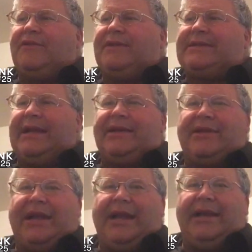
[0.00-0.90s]
of the second
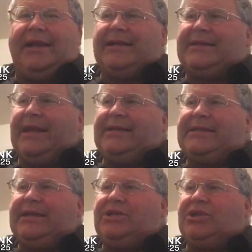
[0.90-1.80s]
line, it's a
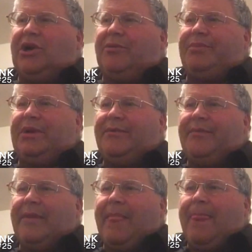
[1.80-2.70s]
C sharp.
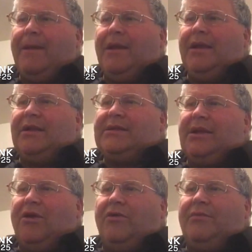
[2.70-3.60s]

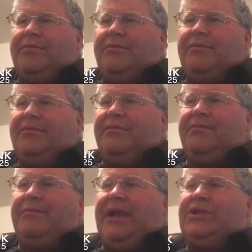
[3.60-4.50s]
So
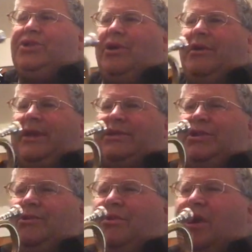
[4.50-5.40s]
make sure that
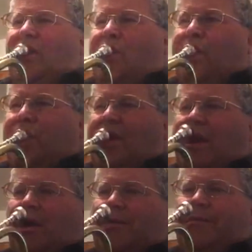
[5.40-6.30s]
you
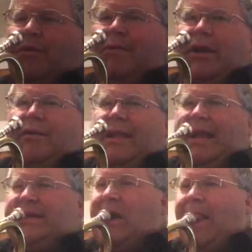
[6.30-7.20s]
are aware of that.